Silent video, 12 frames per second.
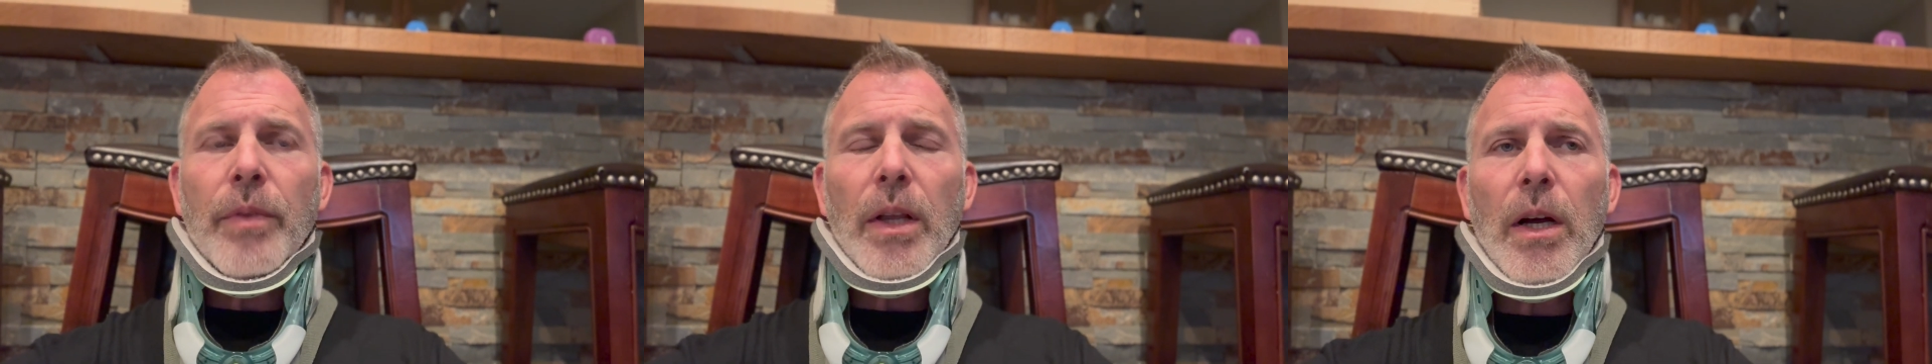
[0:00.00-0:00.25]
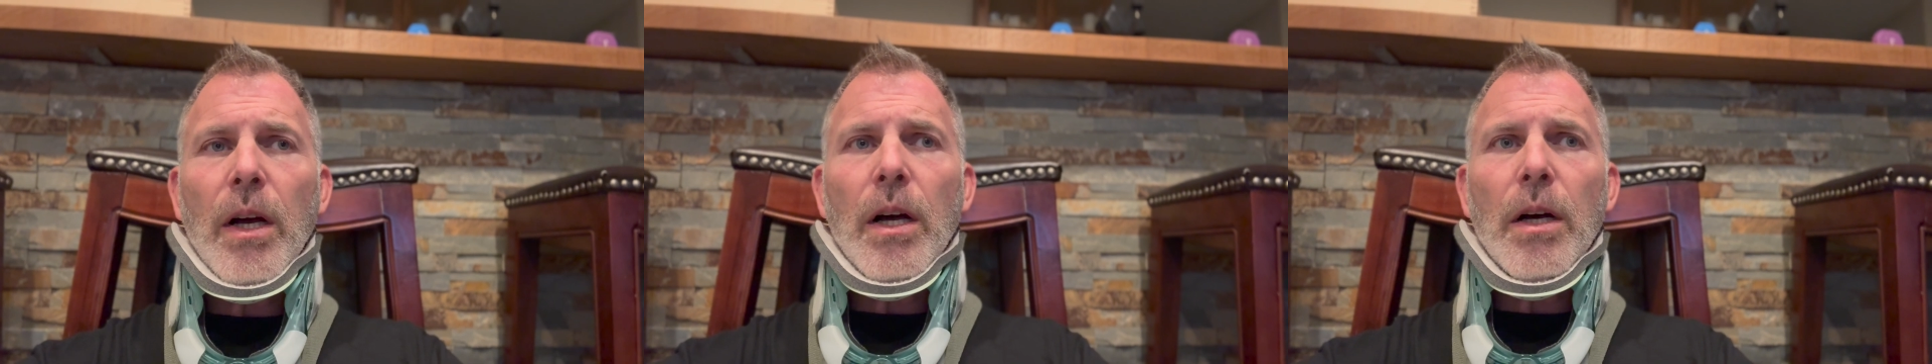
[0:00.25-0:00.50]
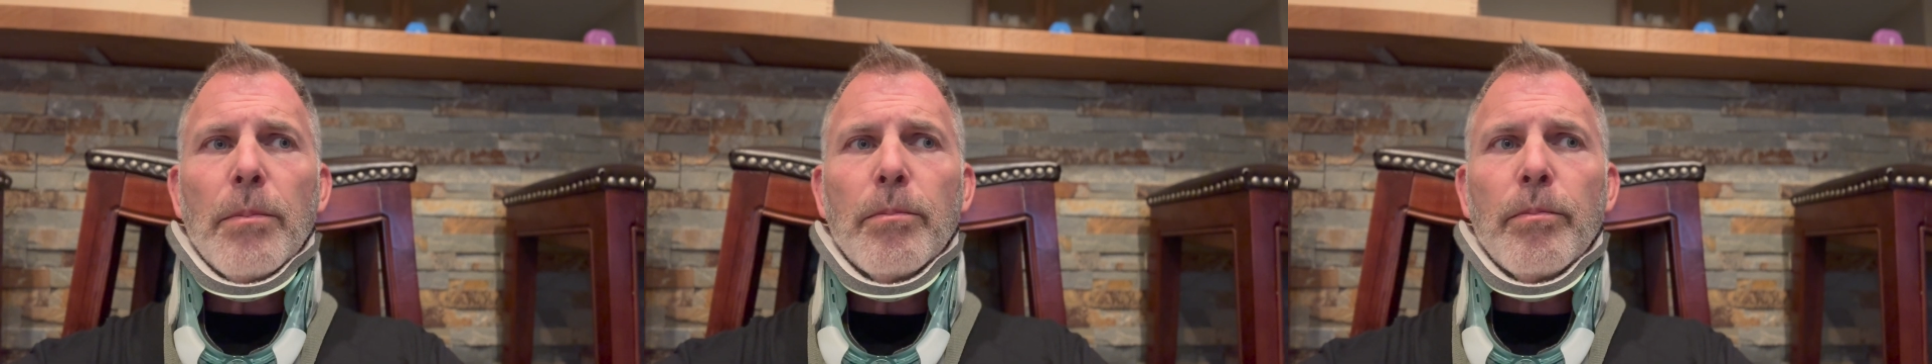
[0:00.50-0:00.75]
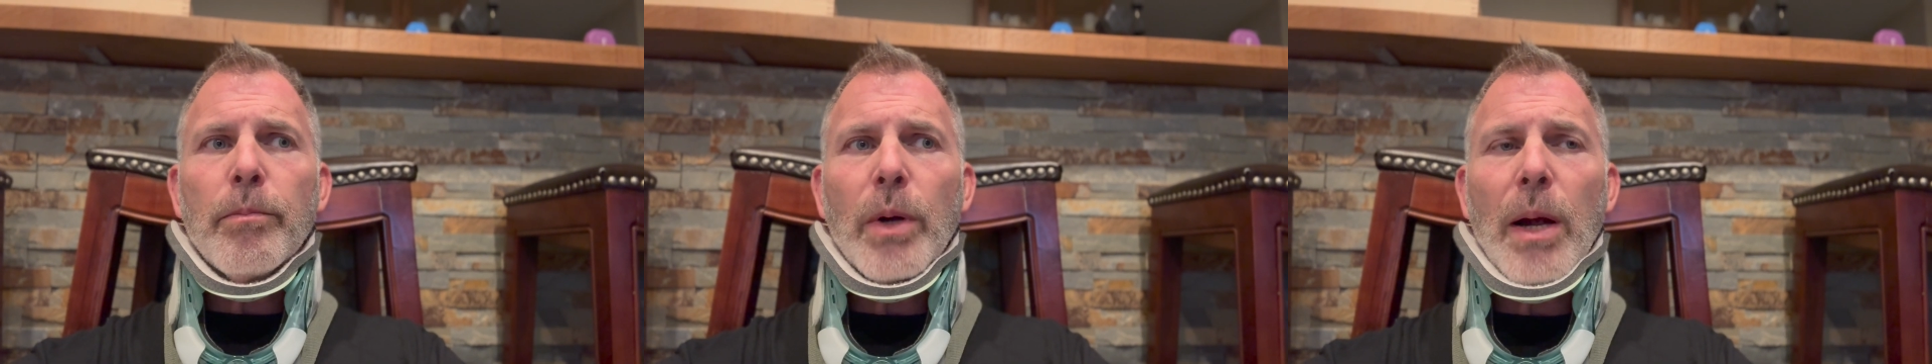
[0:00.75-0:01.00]

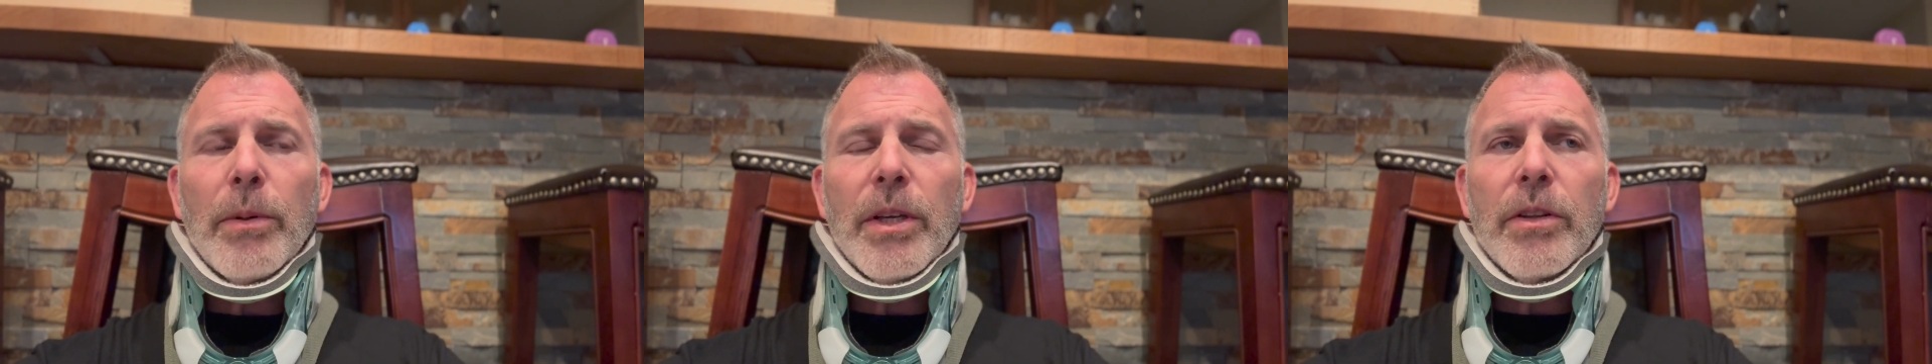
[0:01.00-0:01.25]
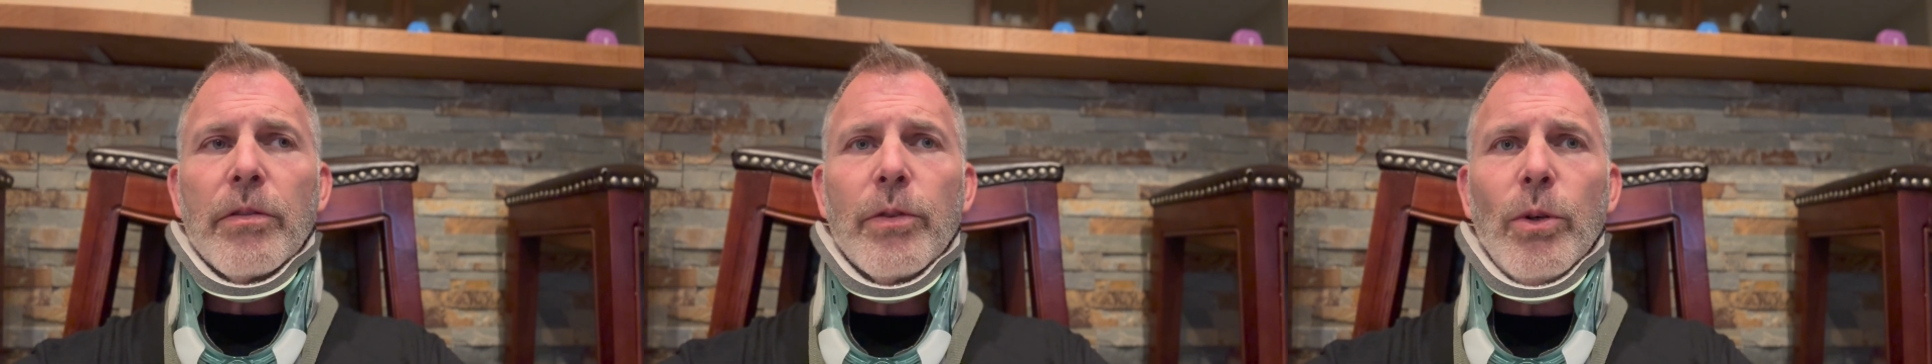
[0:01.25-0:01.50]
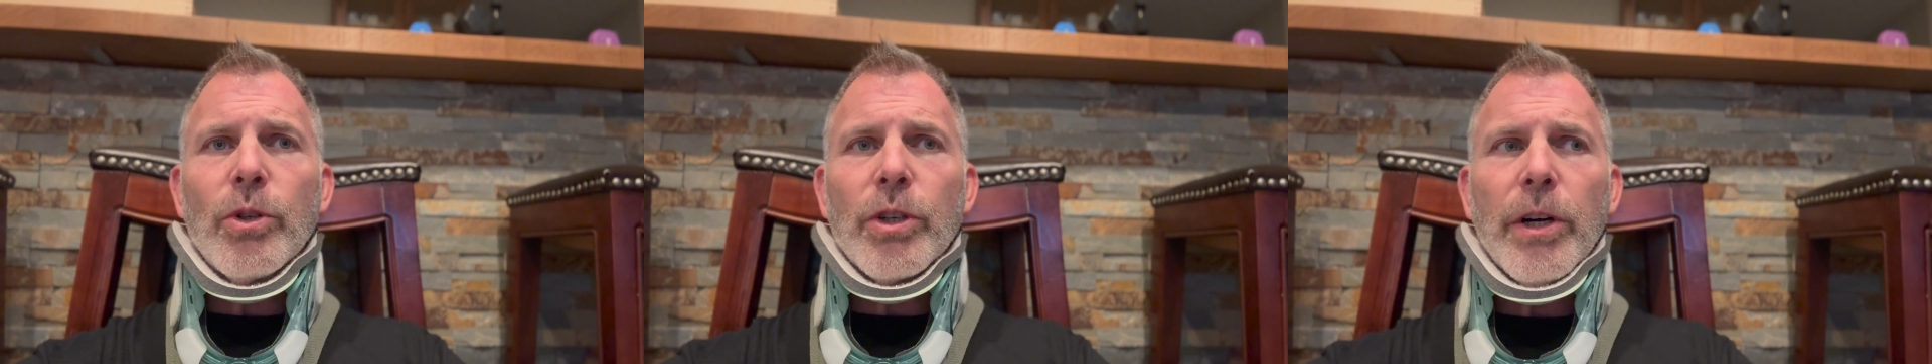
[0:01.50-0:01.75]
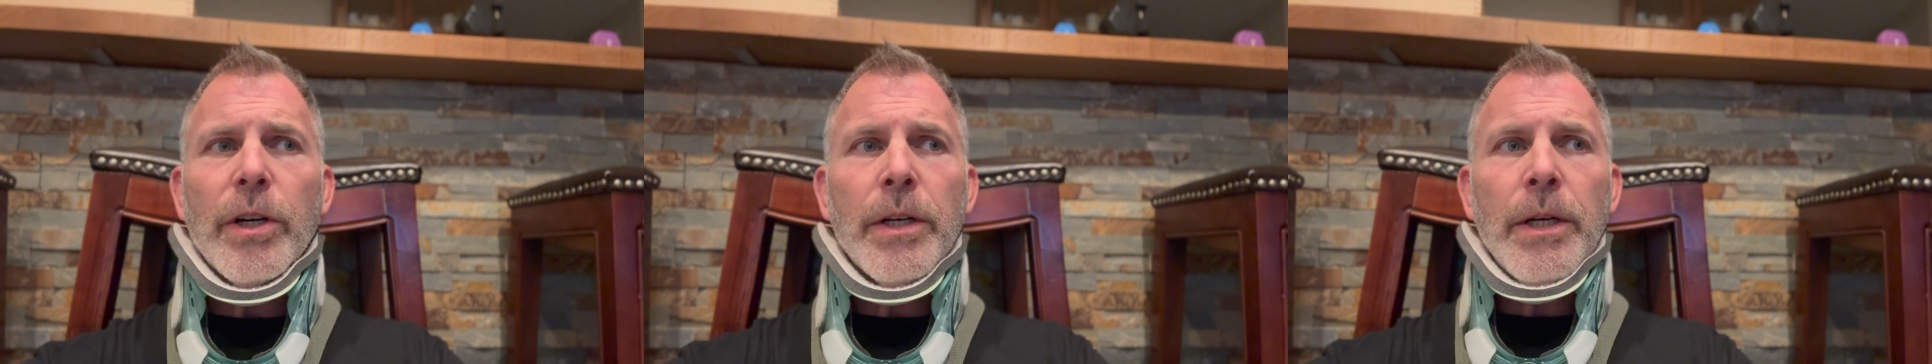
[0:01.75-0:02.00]
probably in the
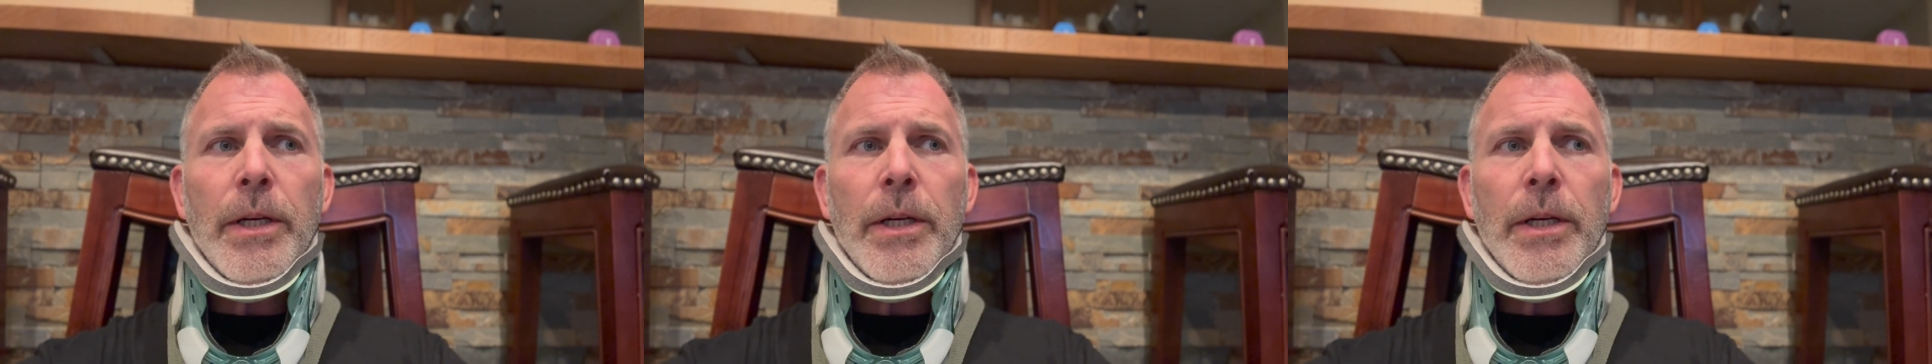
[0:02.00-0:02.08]
future,